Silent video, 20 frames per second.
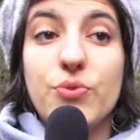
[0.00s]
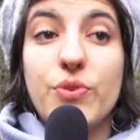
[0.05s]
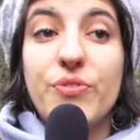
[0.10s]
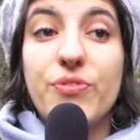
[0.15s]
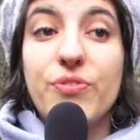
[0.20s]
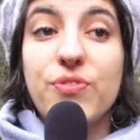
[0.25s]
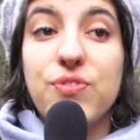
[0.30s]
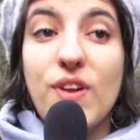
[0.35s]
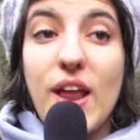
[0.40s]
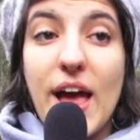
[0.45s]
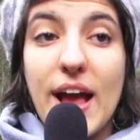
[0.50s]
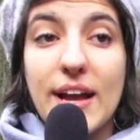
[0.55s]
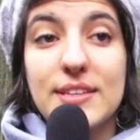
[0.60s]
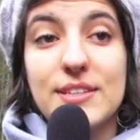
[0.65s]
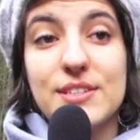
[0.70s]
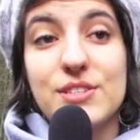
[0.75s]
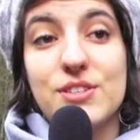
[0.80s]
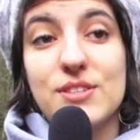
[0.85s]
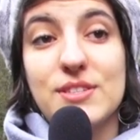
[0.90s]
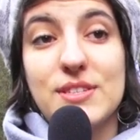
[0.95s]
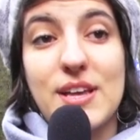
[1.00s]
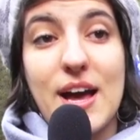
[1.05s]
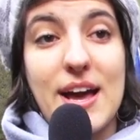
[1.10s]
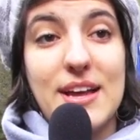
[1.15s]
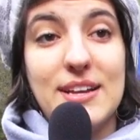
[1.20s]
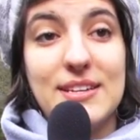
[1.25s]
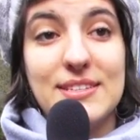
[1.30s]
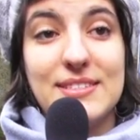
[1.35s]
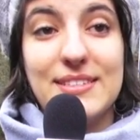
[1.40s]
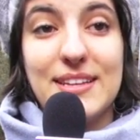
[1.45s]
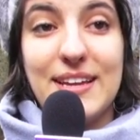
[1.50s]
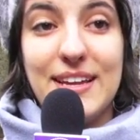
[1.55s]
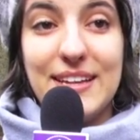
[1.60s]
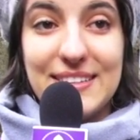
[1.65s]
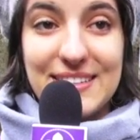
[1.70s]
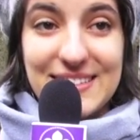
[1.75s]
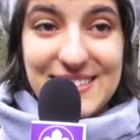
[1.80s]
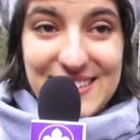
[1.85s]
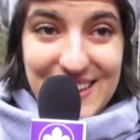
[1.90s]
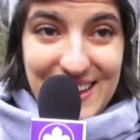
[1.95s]
reflect the societies
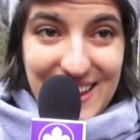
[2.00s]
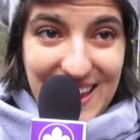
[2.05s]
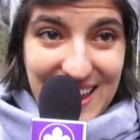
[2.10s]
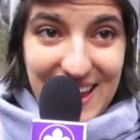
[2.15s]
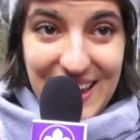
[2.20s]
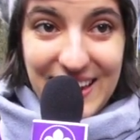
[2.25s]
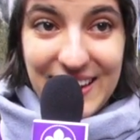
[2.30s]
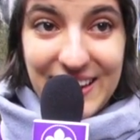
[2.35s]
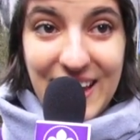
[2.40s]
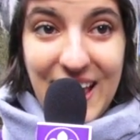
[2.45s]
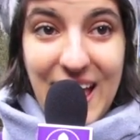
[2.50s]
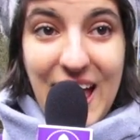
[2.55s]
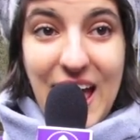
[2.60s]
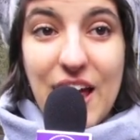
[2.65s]
it's in